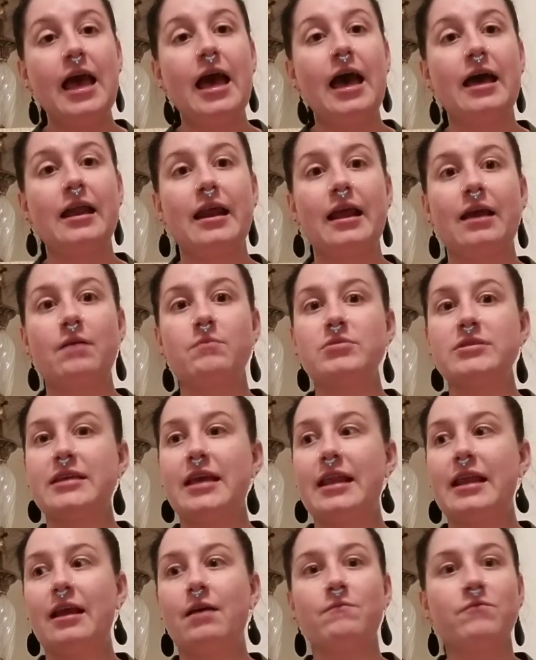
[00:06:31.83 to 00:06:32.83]
and I was
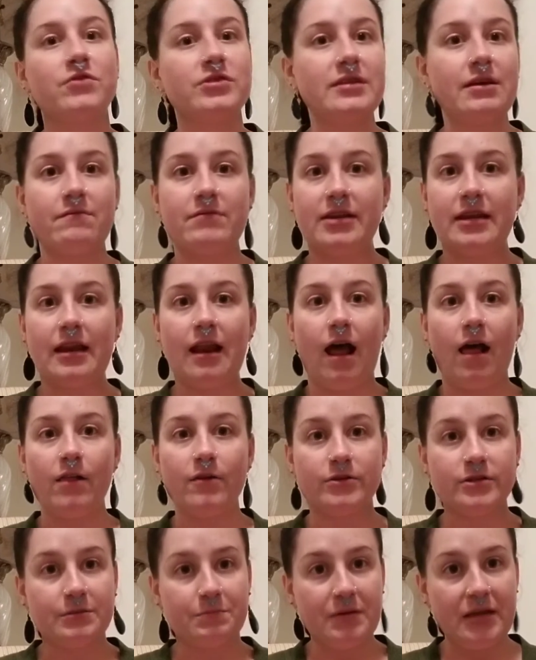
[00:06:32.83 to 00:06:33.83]
getting them for
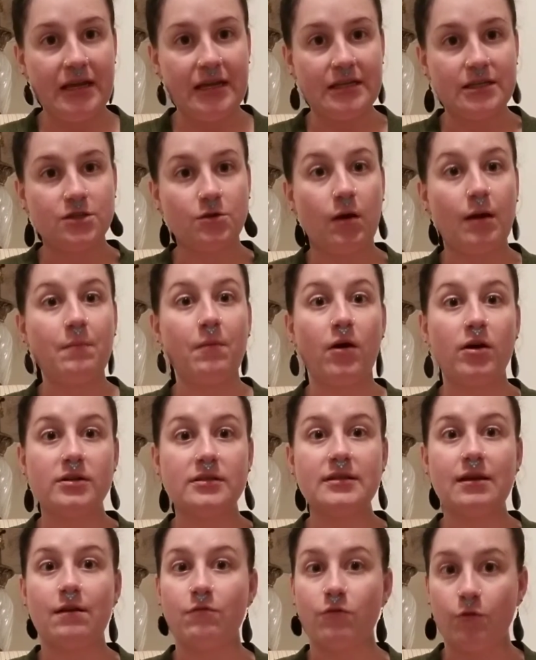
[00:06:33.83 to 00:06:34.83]
$70 a piece. So I bought
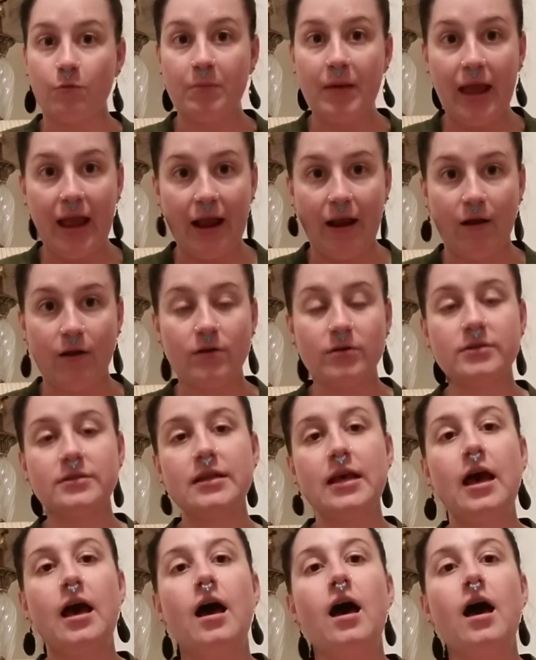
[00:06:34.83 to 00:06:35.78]
several pairs.